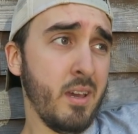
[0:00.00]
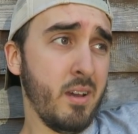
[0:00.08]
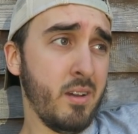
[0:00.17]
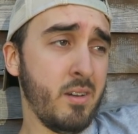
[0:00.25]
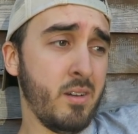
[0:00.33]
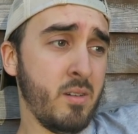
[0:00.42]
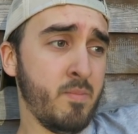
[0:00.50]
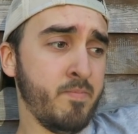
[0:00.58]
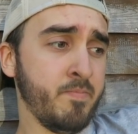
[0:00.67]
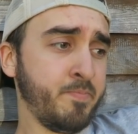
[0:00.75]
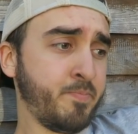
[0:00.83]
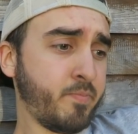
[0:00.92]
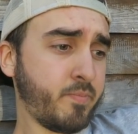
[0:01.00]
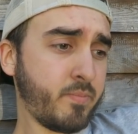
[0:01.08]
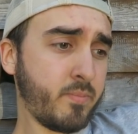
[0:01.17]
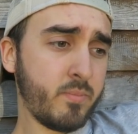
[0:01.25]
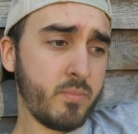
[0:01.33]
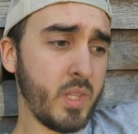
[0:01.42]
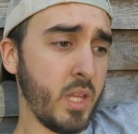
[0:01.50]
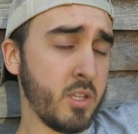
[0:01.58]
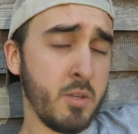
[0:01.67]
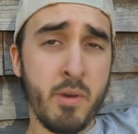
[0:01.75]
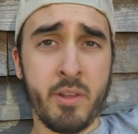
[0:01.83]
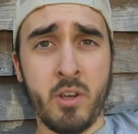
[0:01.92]
Um,
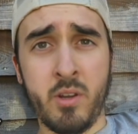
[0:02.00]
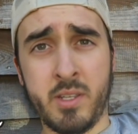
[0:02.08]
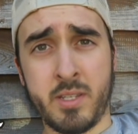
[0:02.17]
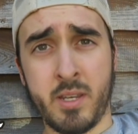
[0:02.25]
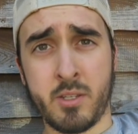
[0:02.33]
some other goodies.